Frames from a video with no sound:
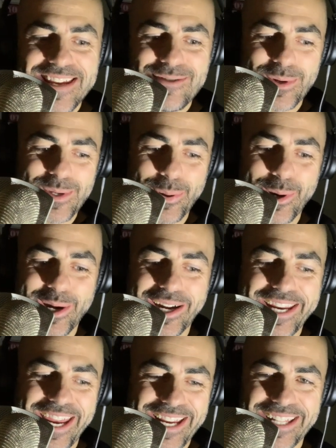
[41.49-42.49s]
was
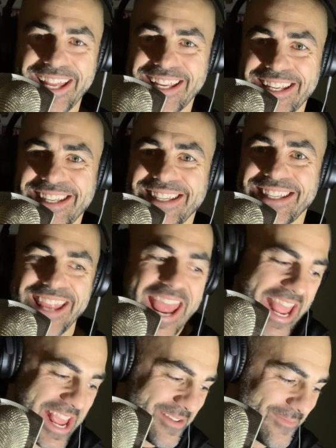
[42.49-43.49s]
working the
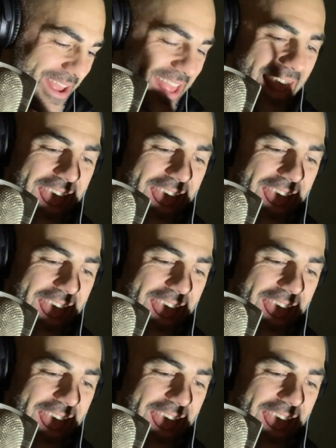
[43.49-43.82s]
same.